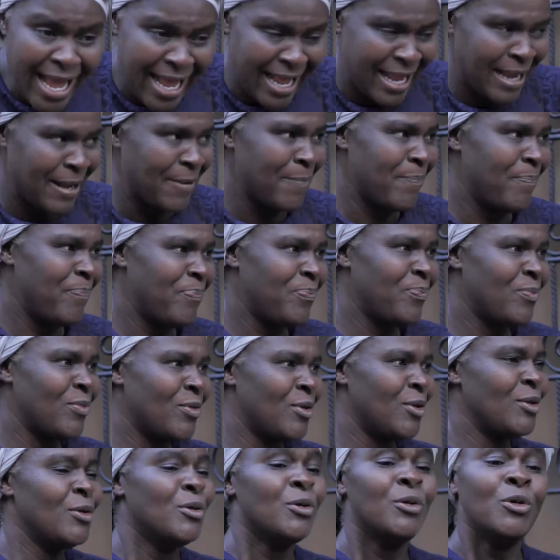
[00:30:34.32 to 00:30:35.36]
day,
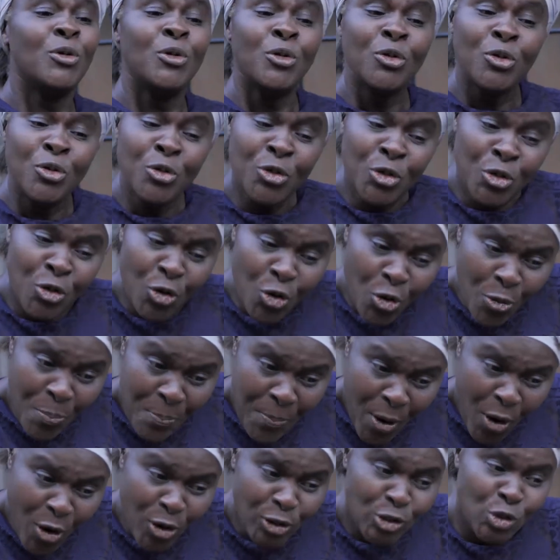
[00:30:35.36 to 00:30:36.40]
you
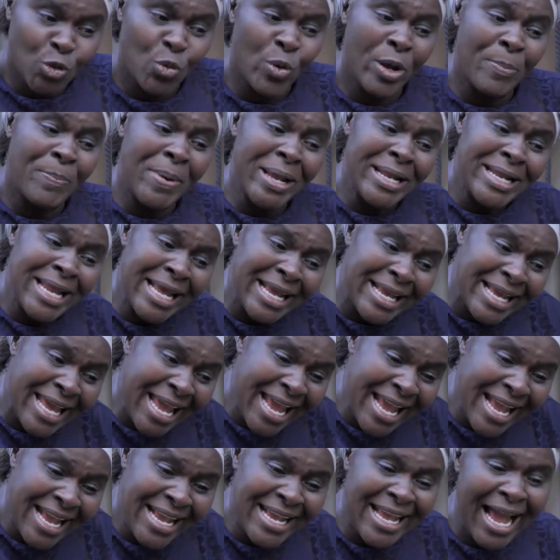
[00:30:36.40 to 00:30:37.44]
both will be the
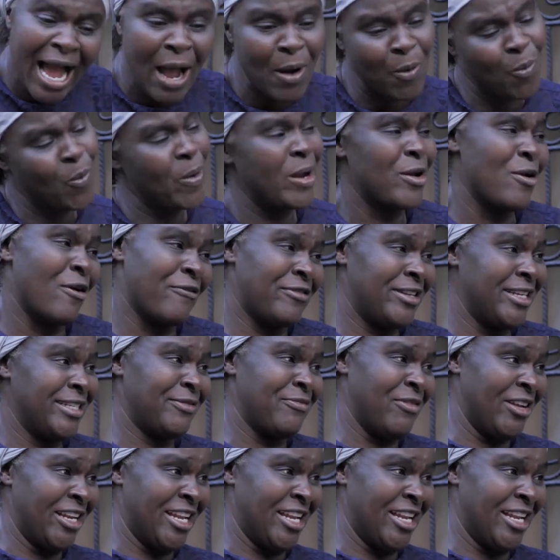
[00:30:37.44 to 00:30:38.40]
king and queen of this